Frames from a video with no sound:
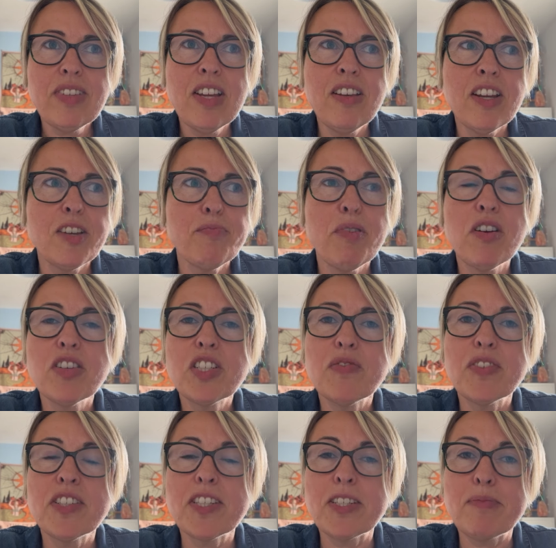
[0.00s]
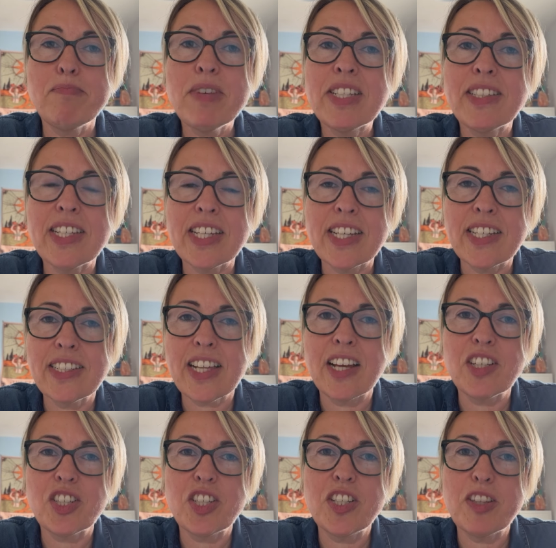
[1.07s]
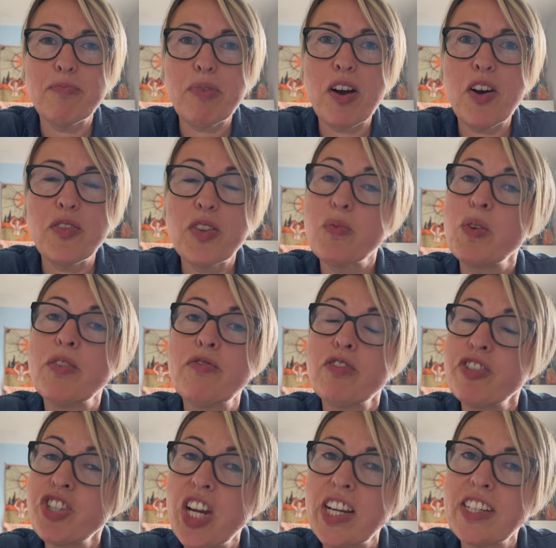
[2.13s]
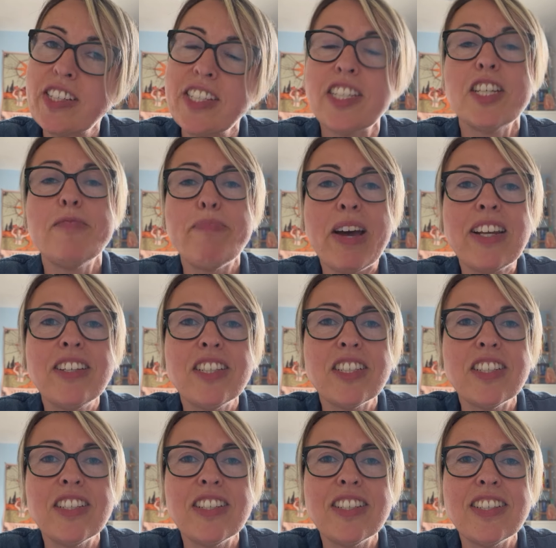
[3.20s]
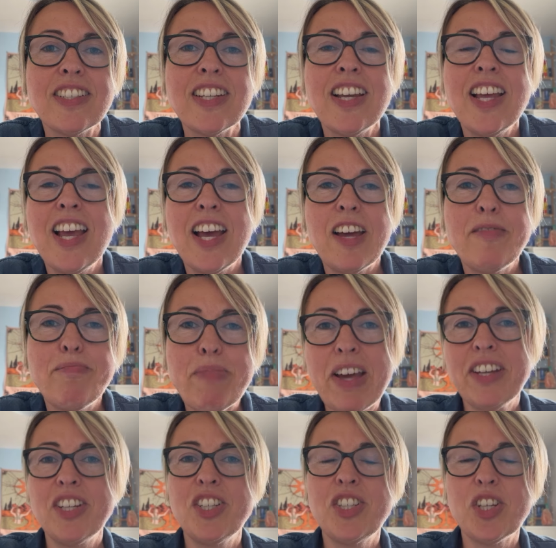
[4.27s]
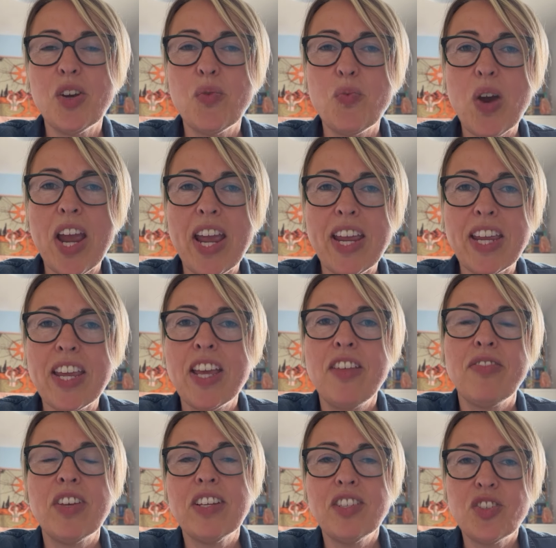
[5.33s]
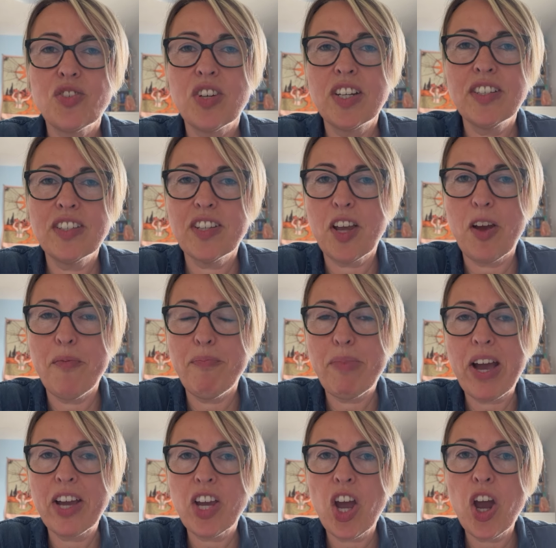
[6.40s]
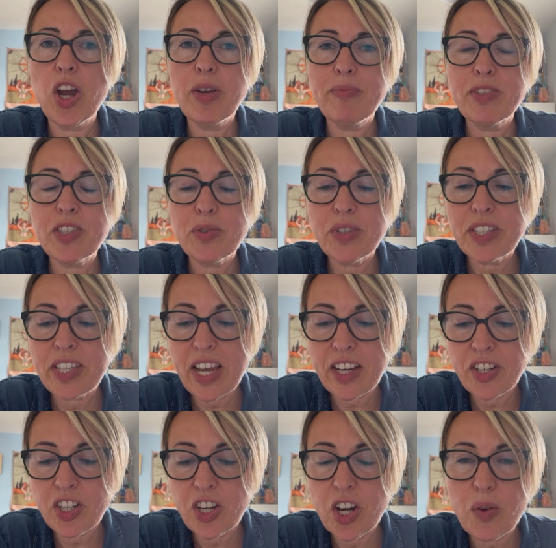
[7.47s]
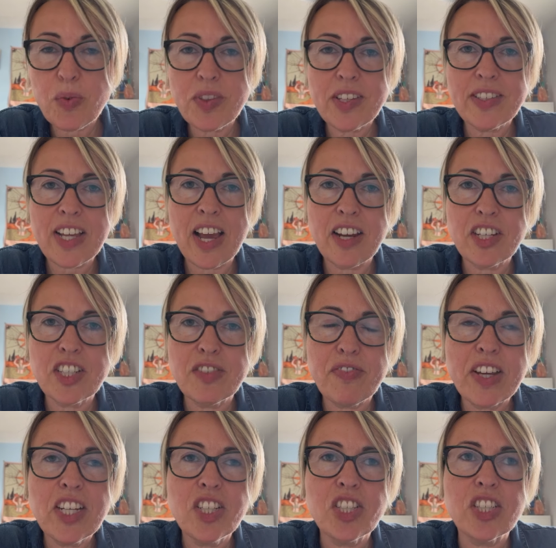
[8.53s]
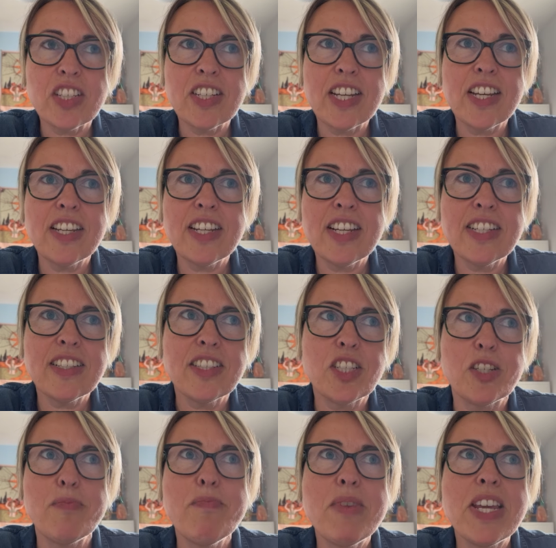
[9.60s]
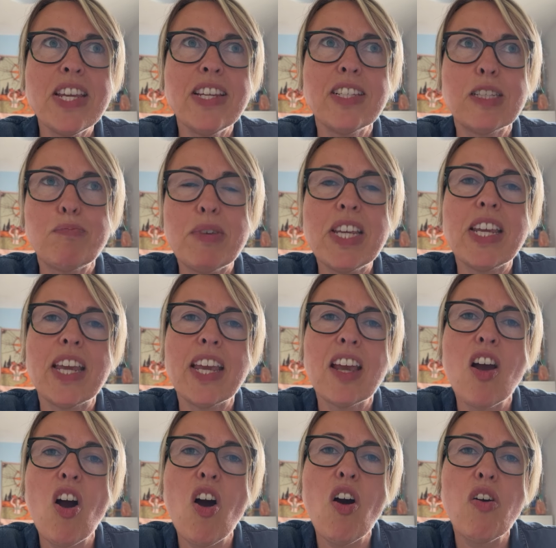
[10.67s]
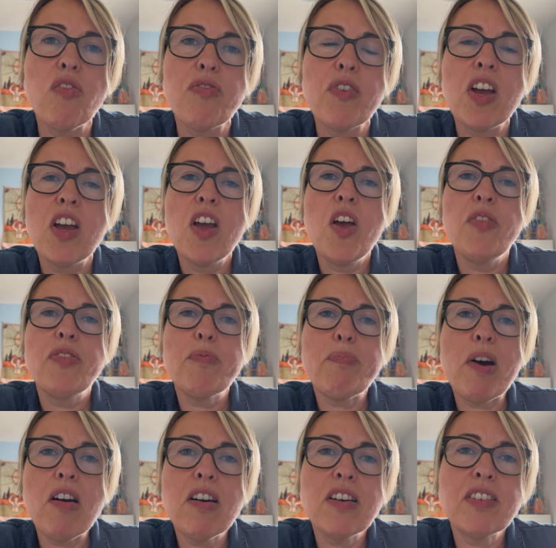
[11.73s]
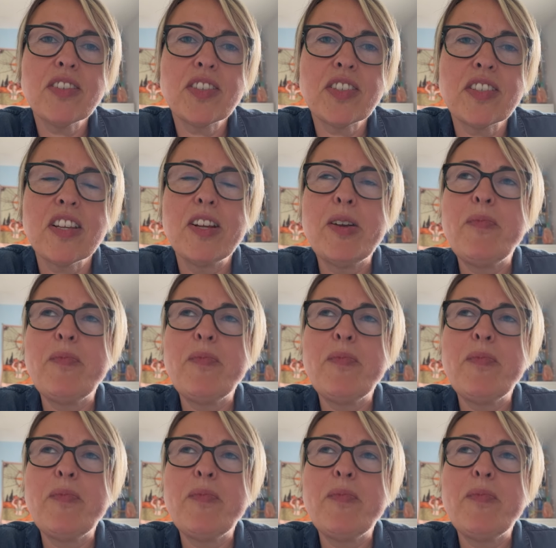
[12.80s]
like part of us is missing, it's actually the part that we've rejected and abandoned and banished away that is trying to come back home. So again, you know, with this activation, it is to me speaking of the parts